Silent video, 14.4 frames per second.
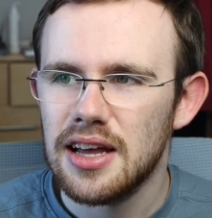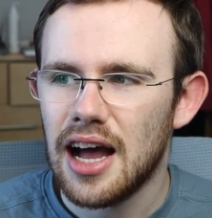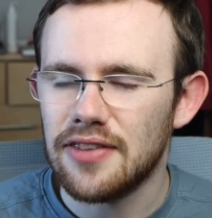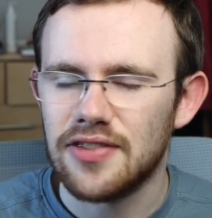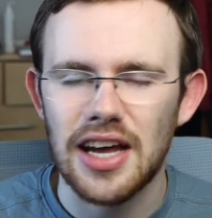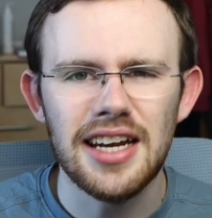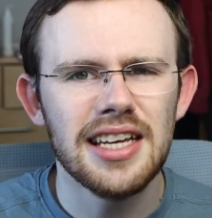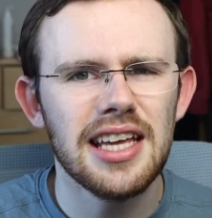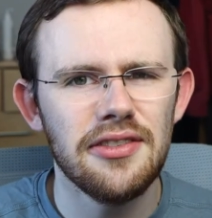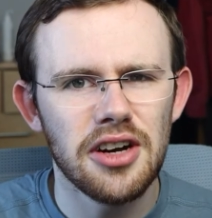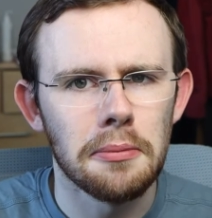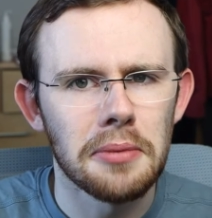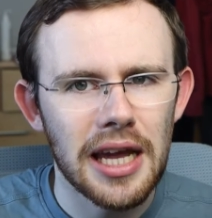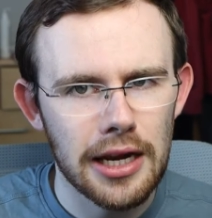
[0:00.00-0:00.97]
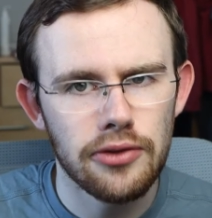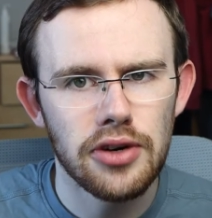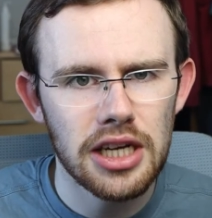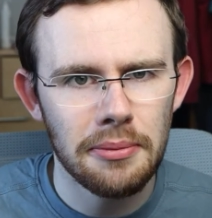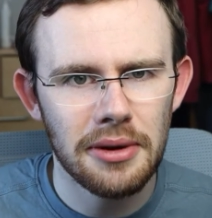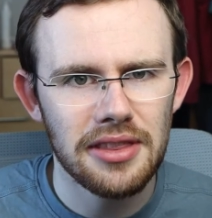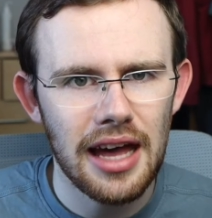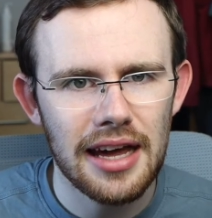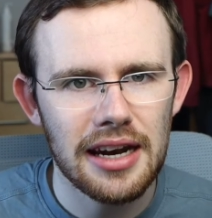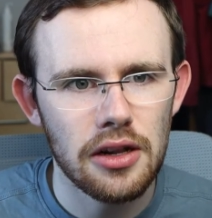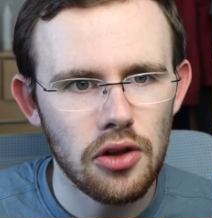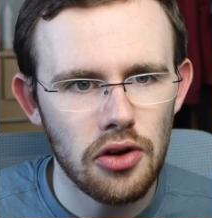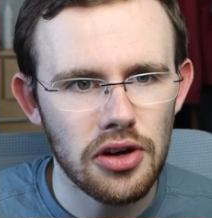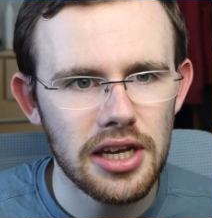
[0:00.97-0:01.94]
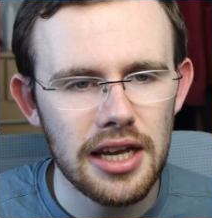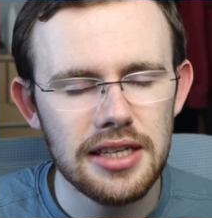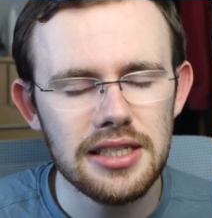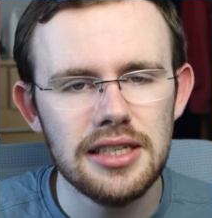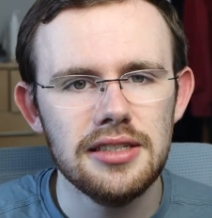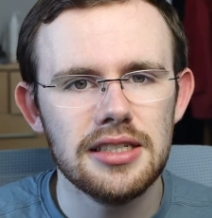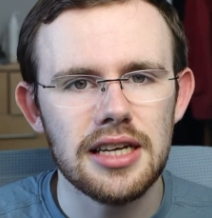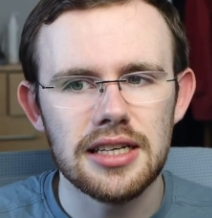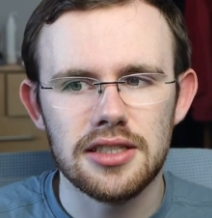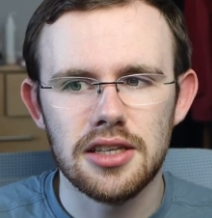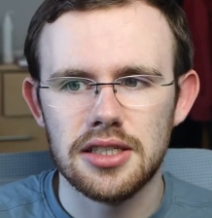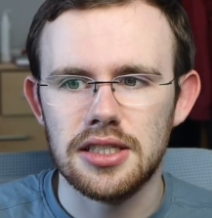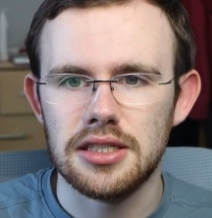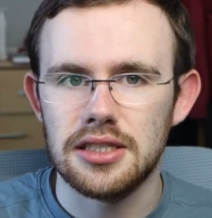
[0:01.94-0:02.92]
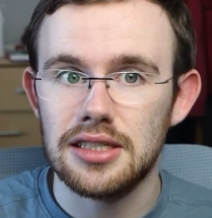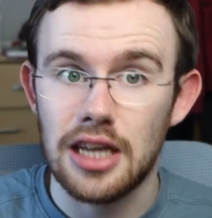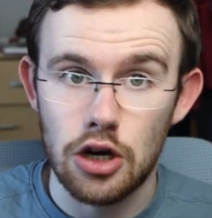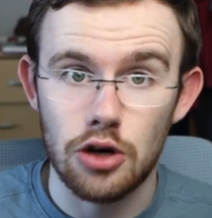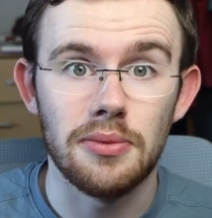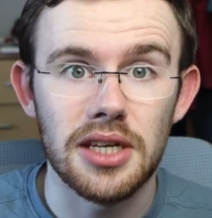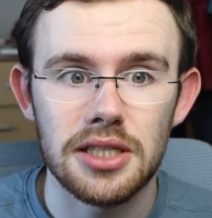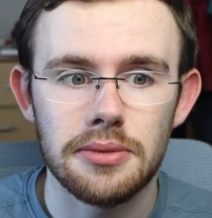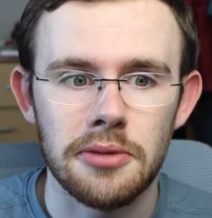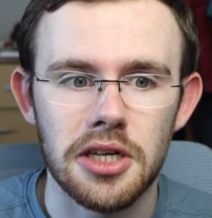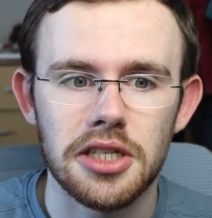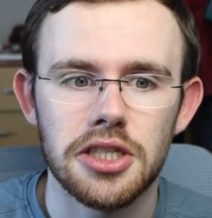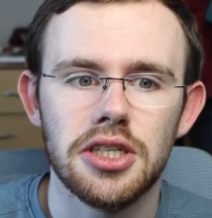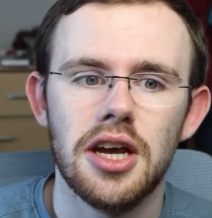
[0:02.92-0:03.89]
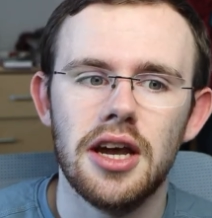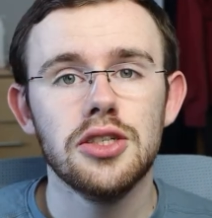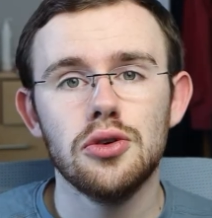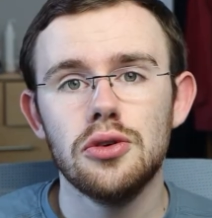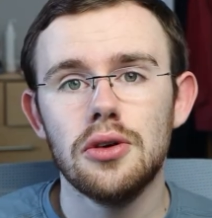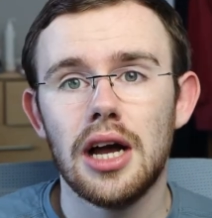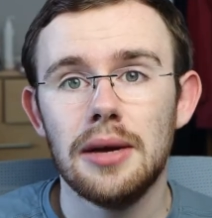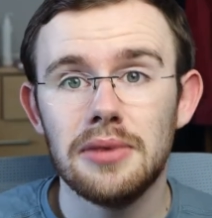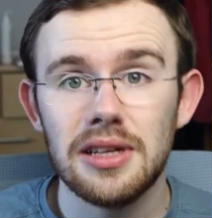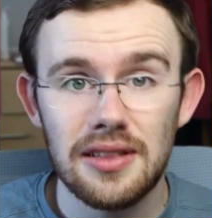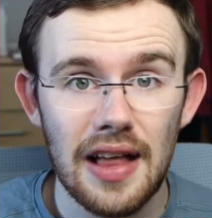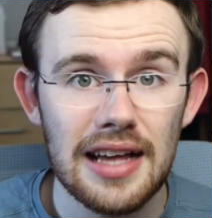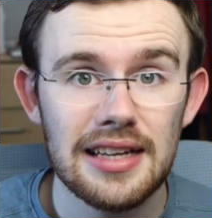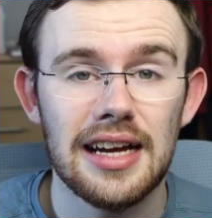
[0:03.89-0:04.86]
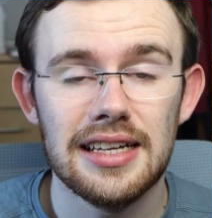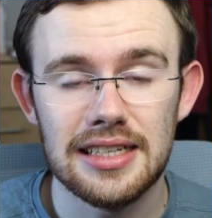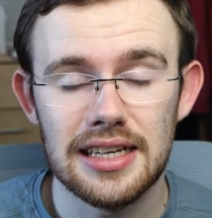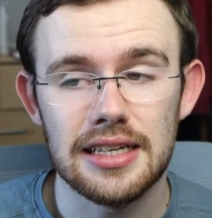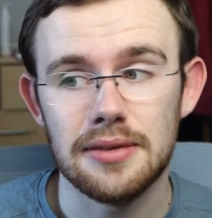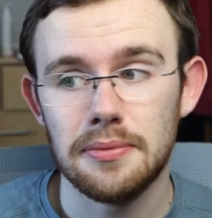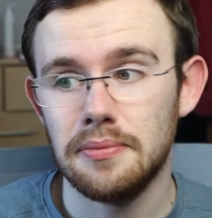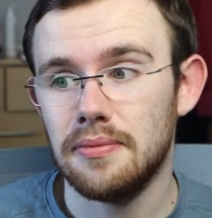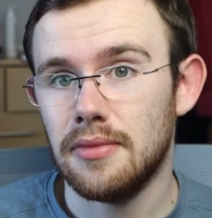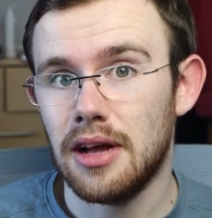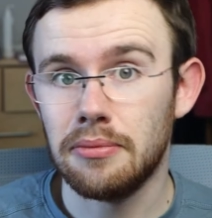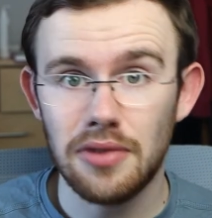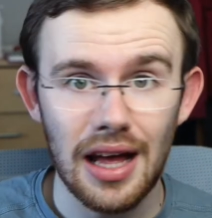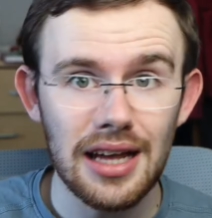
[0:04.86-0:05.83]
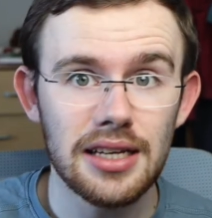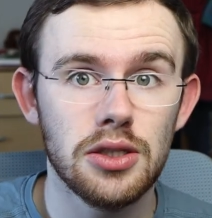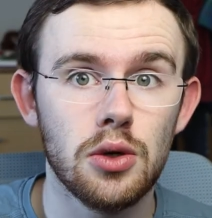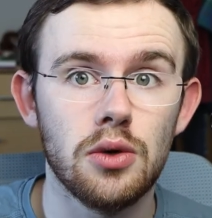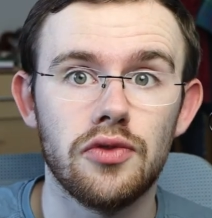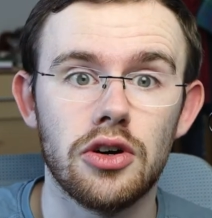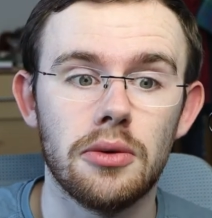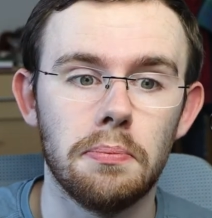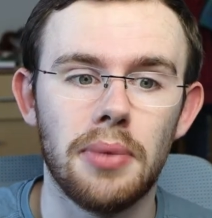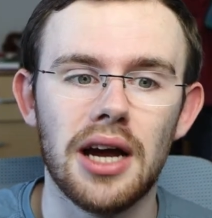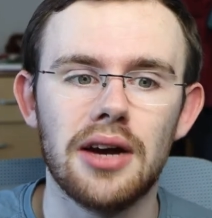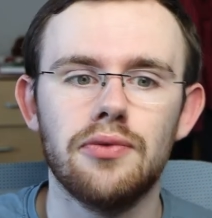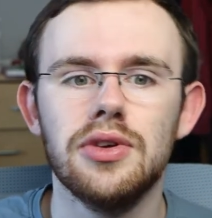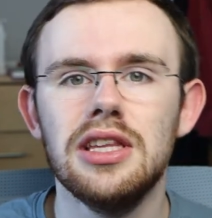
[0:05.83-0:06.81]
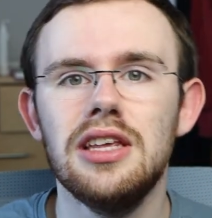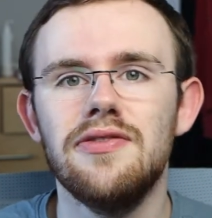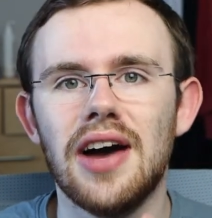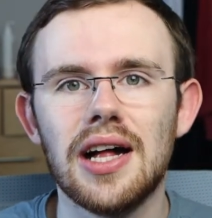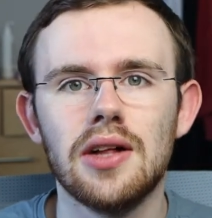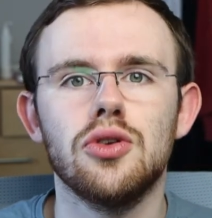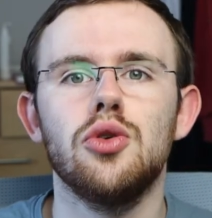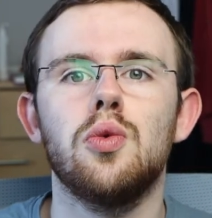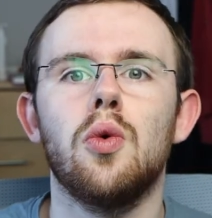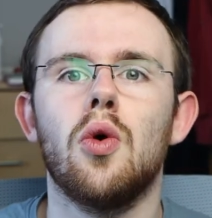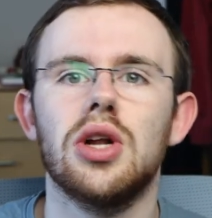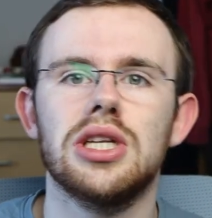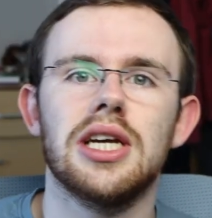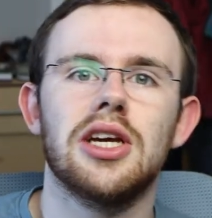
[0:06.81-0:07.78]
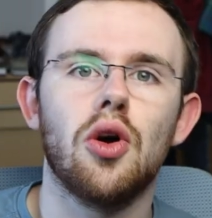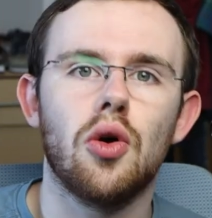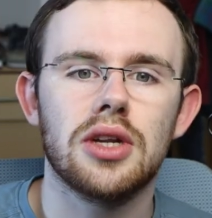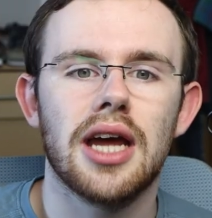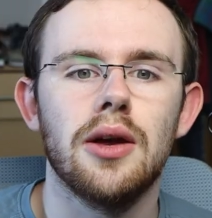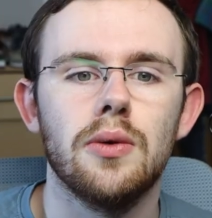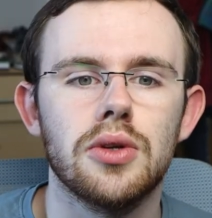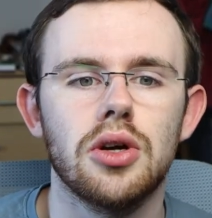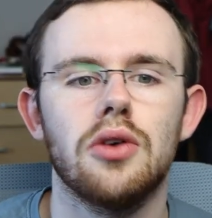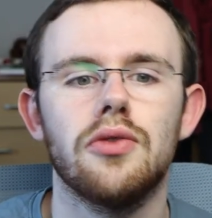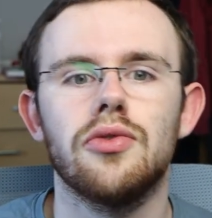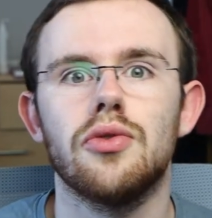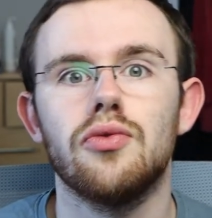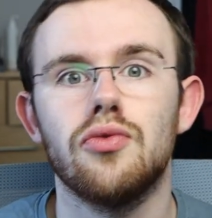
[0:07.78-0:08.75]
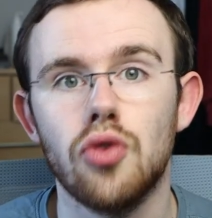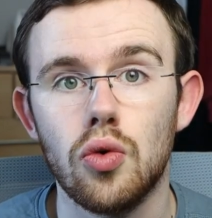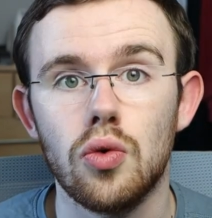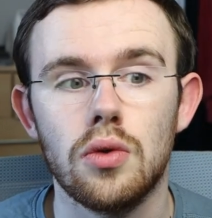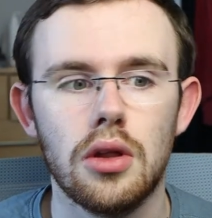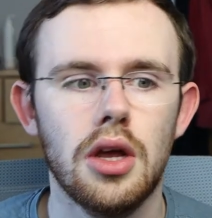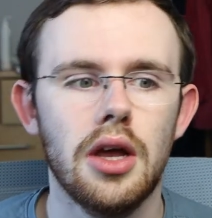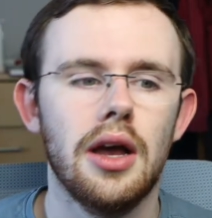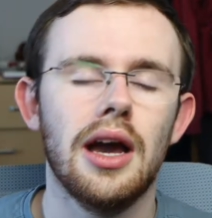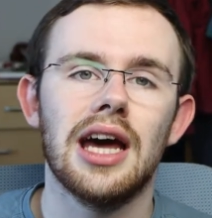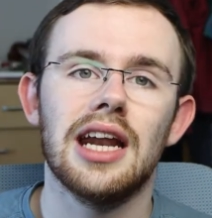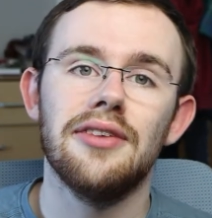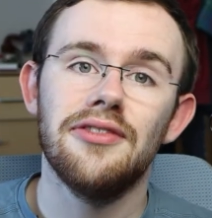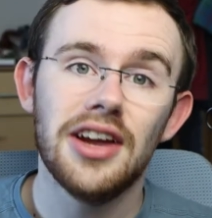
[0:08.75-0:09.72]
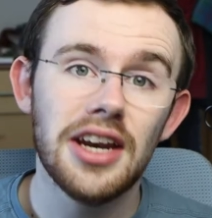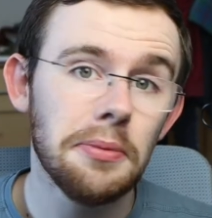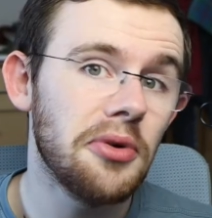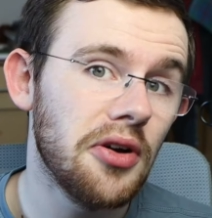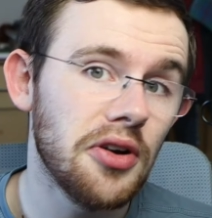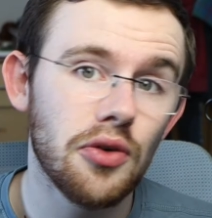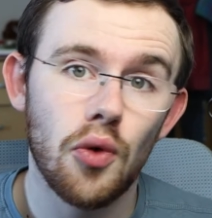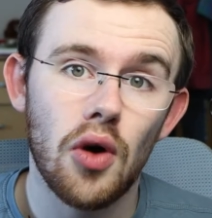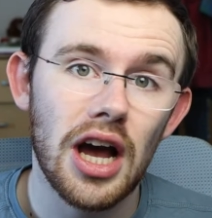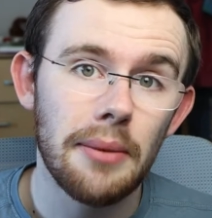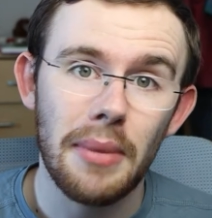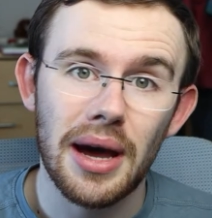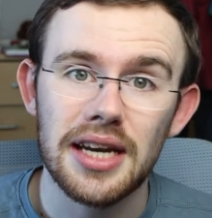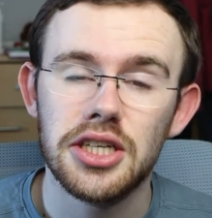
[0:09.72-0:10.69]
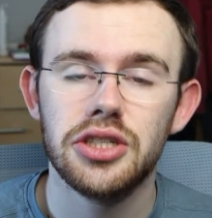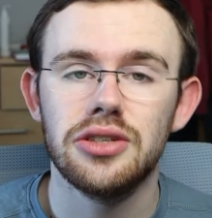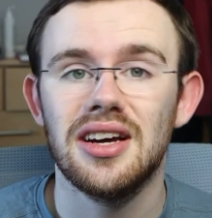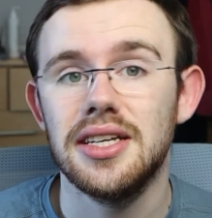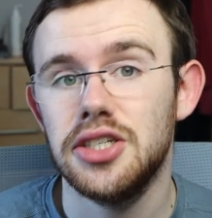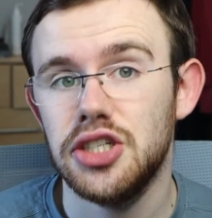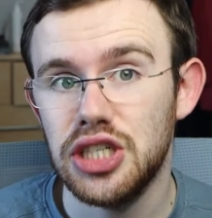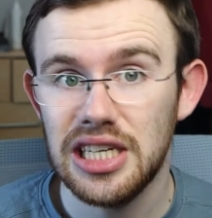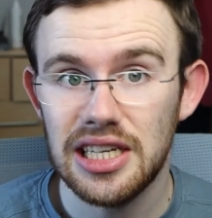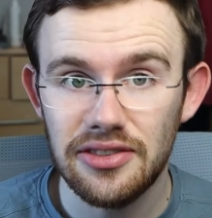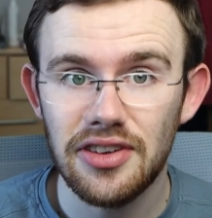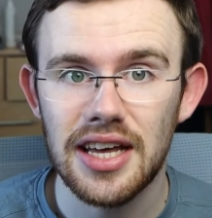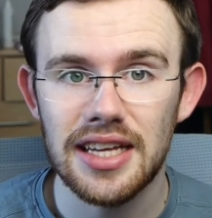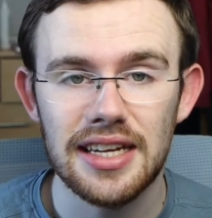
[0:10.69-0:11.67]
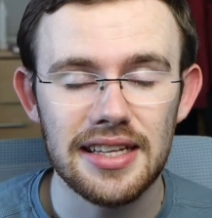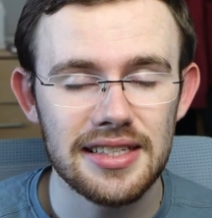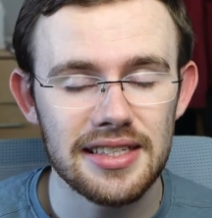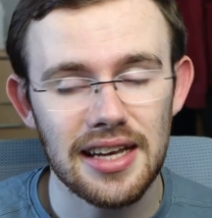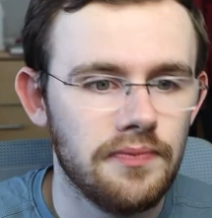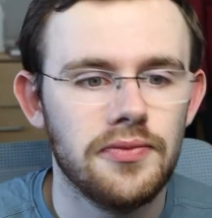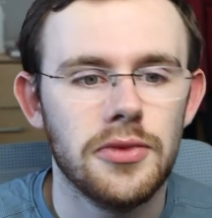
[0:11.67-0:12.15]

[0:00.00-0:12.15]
I've kind of given up caring about that in a lot of cases. It doesn't scare me as much. So I'm glad I did it. I'm glad it's over, but I really value what I got out of the role. And I'm very proud of what I managed to achieve in it.